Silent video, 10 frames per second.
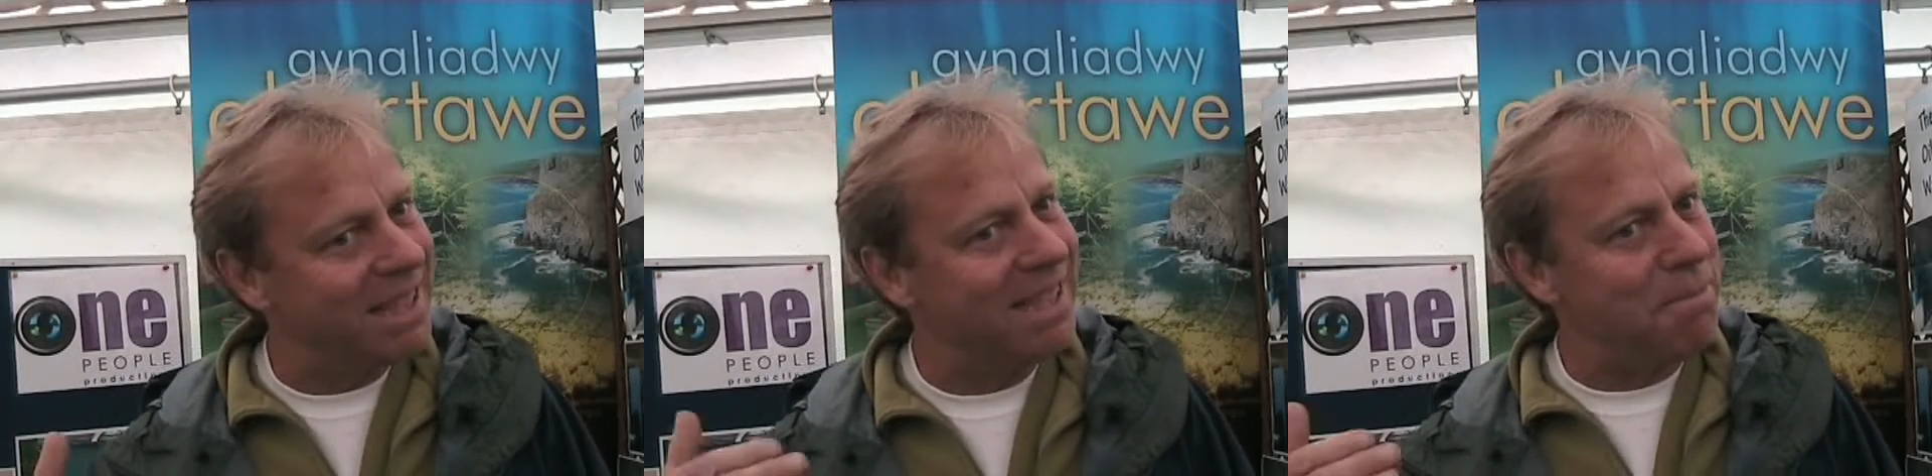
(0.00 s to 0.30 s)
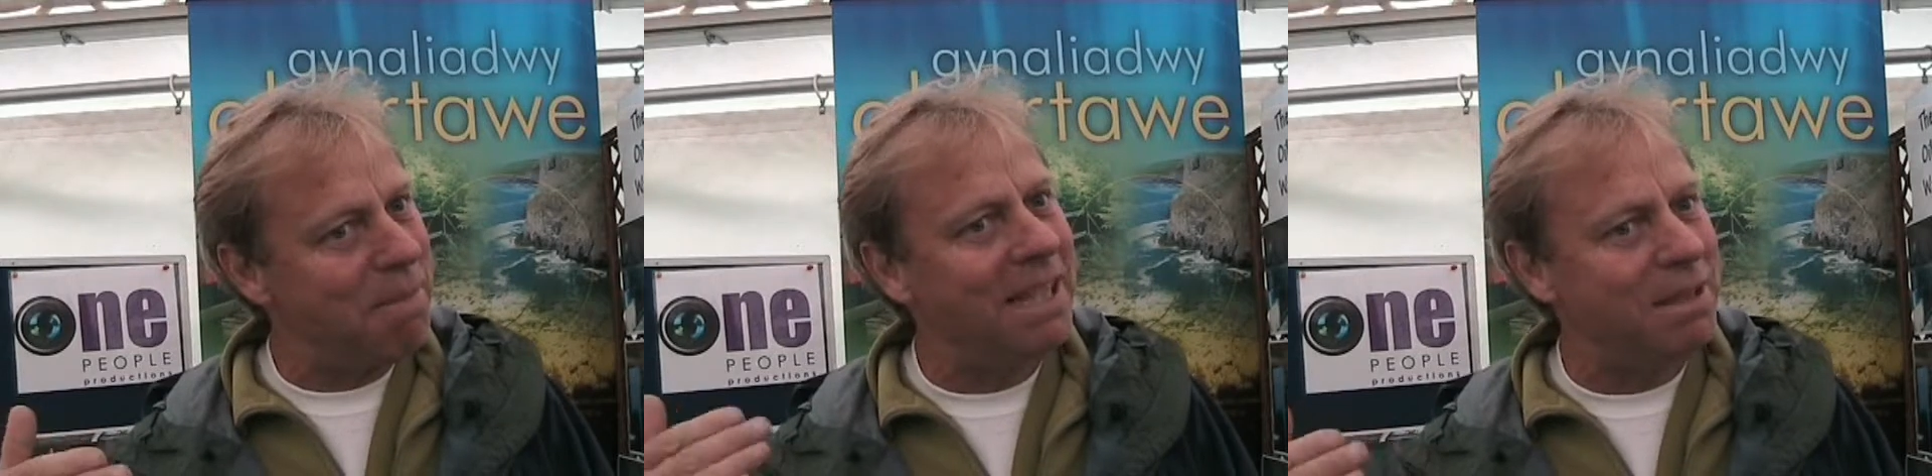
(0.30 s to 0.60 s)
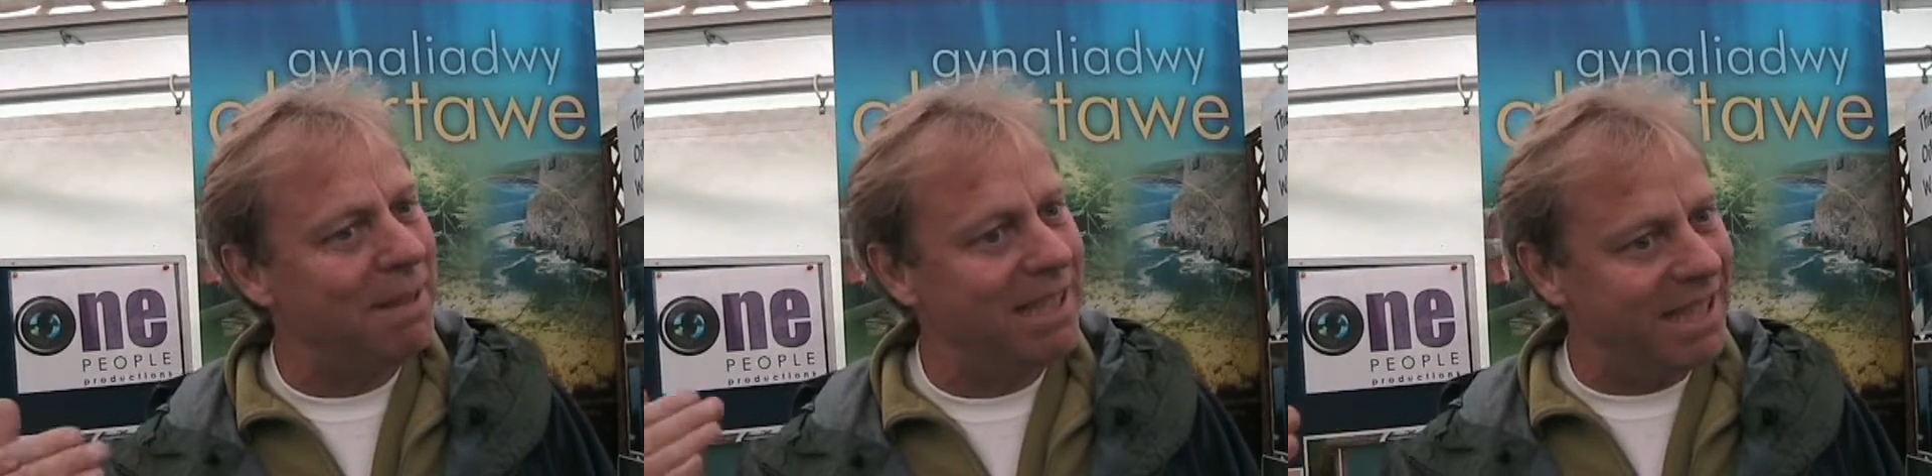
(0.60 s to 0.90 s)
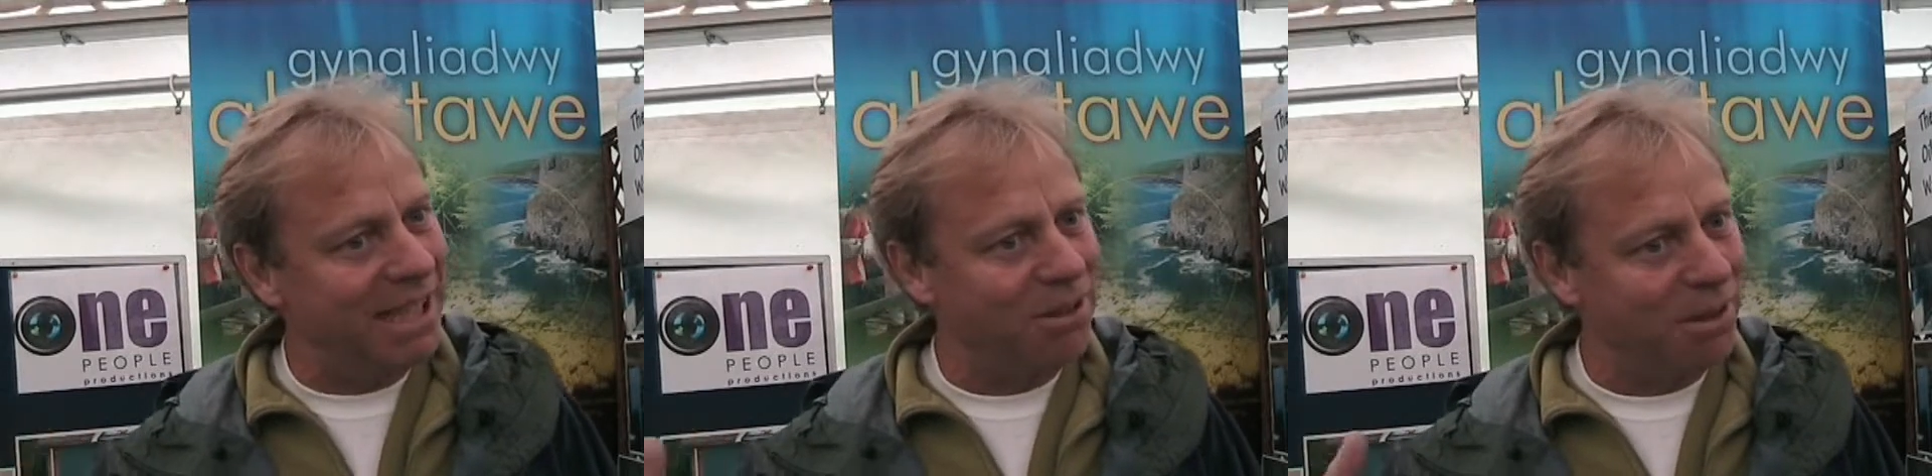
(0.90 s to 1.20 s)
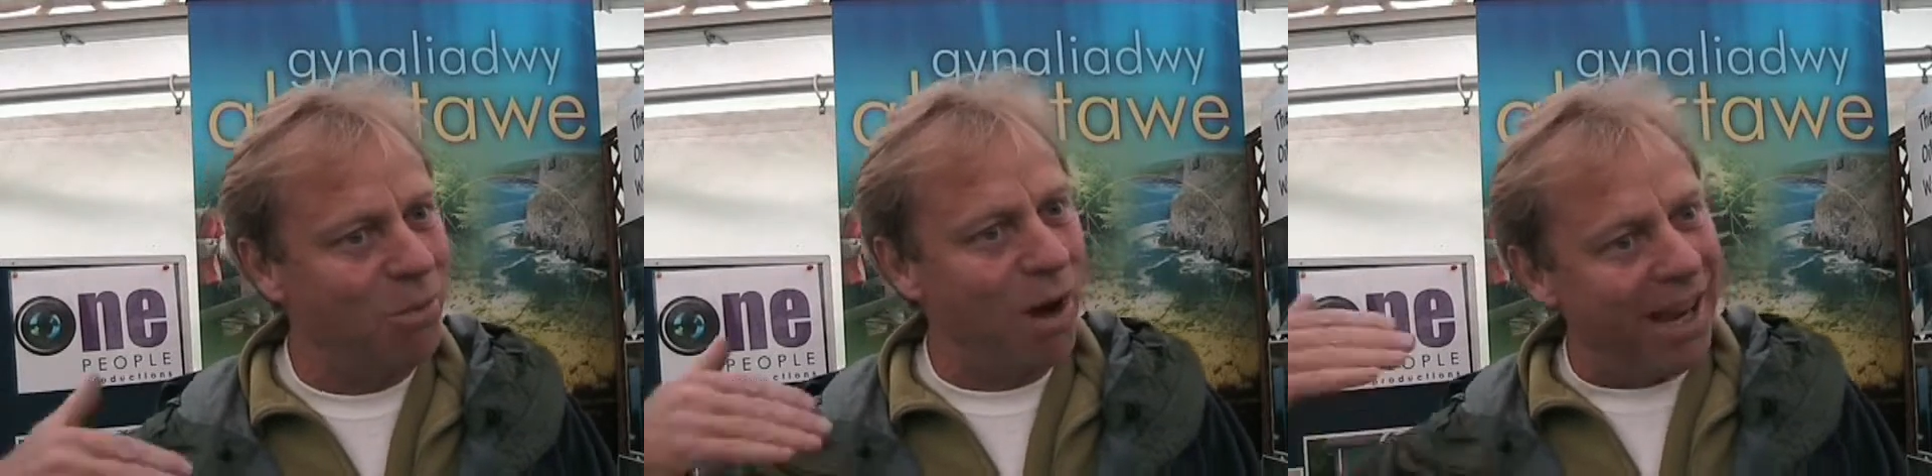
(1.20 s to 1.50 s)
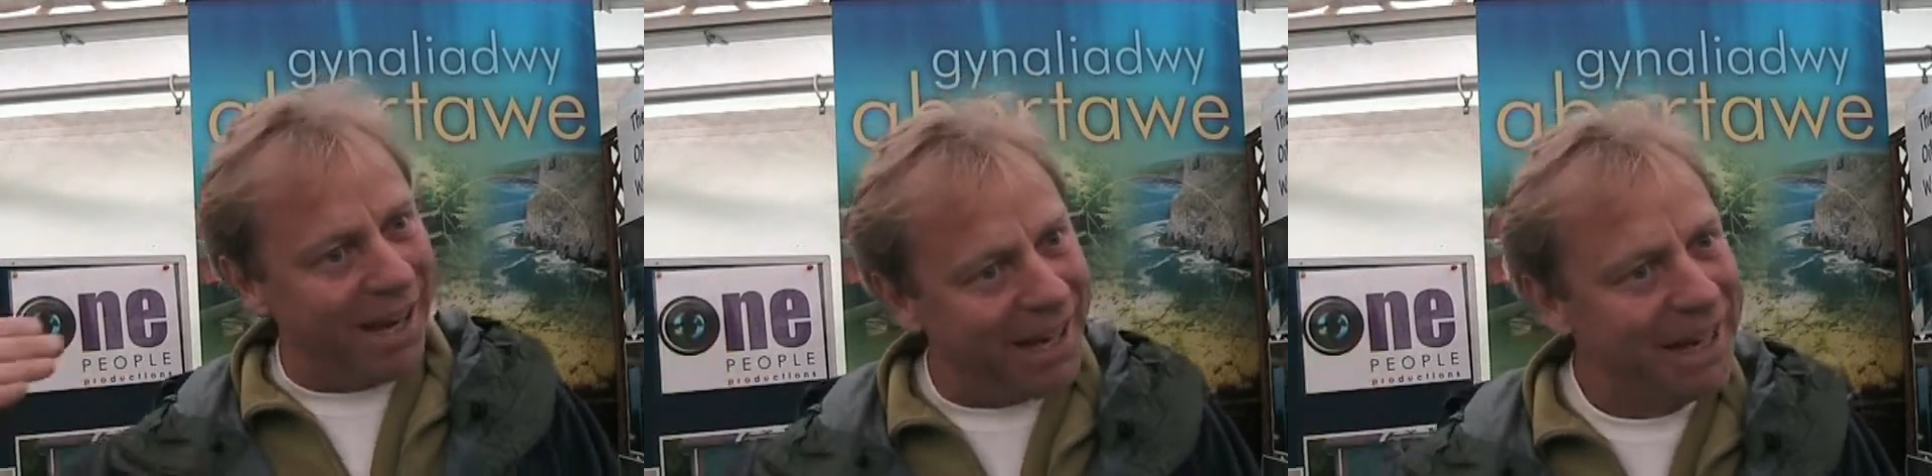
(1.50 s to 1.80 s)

in a pessimistic sort of way,